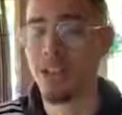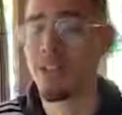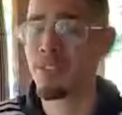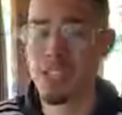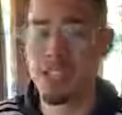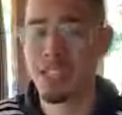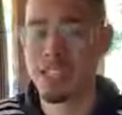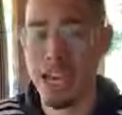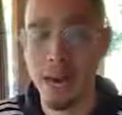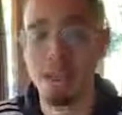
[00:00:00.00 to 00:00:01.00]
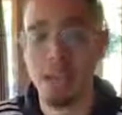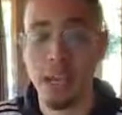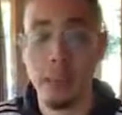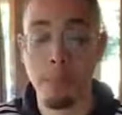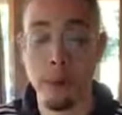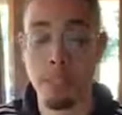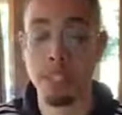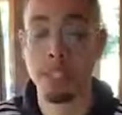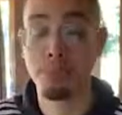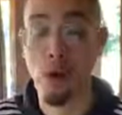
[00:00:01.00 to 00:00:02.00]
We're not even going to look at that.
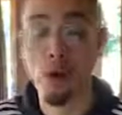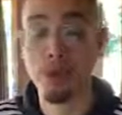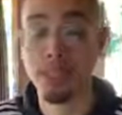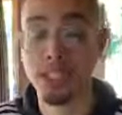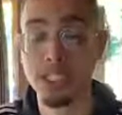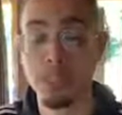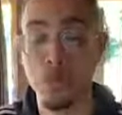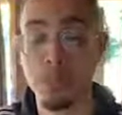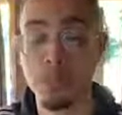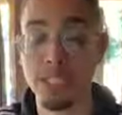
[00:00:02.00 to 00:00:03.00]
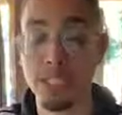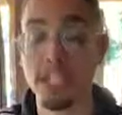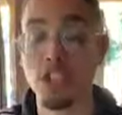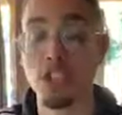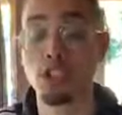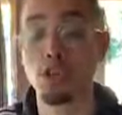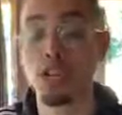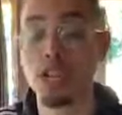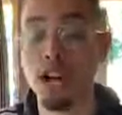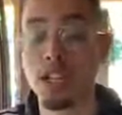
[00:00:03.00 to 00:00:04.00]
But the pro commission is forty percent, is thirty-two
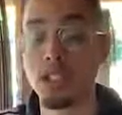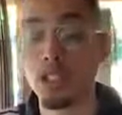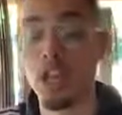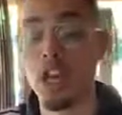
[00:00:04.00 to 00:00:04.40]
hundred dollars.